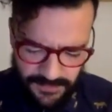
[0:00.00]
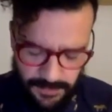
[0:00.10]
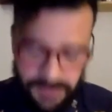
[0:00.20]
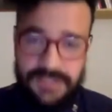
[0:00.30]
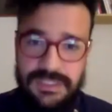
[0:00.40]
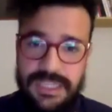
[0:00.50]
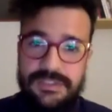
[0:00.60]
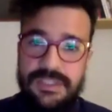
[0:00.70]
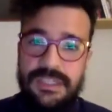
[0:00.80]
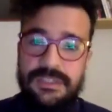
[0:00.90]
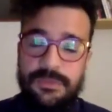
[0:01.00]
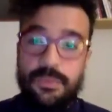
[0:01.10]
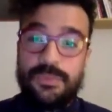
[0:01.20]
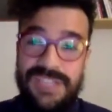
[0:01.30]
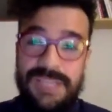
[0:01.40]
with this like
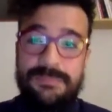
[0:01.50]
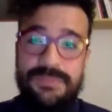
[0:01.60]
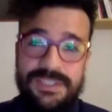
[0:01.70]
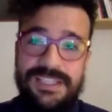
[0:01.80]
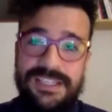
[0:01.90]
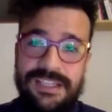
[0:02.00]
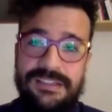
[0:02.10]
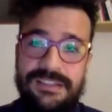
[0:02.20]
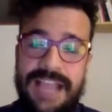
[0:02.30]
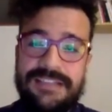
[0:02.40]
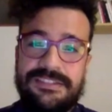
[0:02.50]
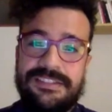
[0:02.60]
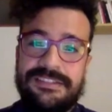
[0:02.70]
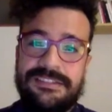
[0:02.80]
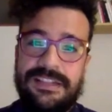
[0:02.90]
deep Chilean
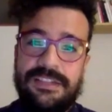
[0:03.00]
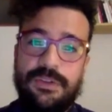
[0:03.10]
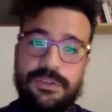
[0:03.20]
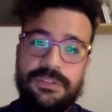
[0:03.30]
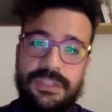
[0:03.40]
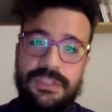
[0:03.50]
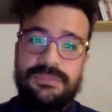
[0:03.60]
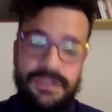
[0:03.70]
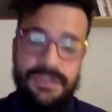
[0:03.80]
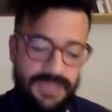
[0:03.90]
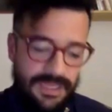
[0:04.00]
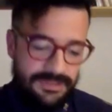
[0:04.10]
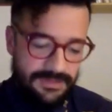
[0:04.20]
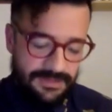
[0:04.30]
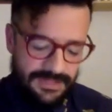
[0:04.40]
accent and also deep German
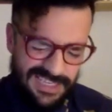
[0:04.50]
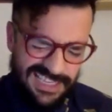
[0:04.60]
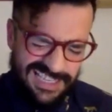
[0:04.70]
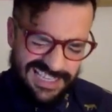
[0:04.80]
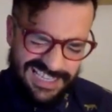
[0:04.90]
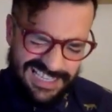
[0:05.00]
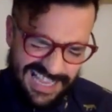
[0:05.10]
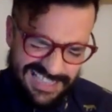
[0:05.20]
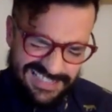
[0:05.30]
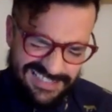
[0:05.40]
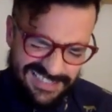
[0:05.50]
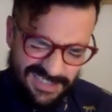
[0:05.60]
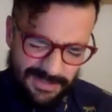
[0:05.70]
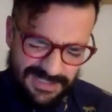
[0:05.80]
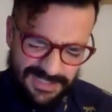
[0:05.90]
accent. And I said
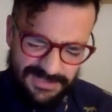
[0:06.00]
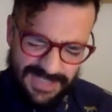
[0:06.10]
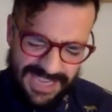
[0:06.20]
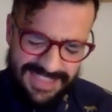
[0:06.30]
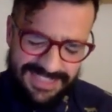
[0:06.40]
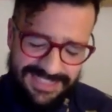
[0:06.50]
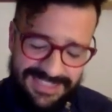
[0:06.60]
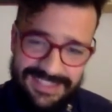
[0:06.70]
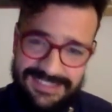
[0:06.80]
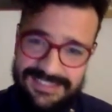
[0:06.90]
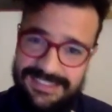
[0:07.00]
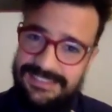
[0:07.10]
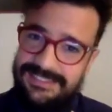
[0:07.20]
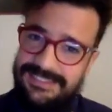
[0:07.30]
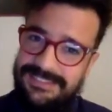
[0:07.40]
to myself, I think
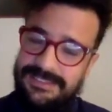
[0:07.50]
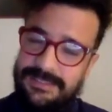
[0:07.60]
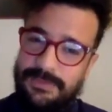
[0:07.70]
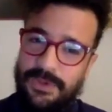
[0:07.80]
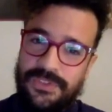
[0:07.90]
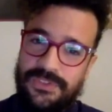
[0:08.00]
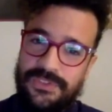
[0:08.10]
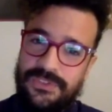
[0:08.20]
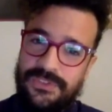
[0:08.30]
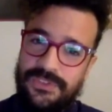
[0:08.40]
this is the voice.